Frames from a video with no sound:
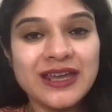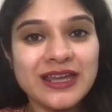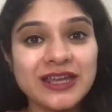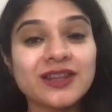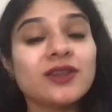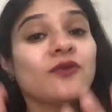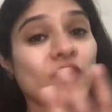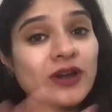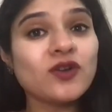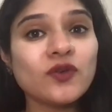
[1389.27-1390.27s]
In
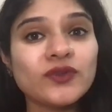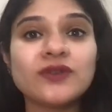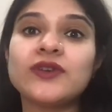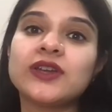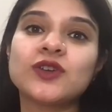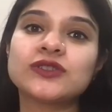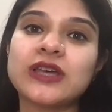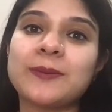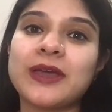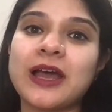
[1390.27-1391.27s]
one of the videos
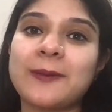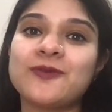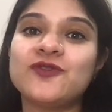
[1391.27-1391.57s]
coming up,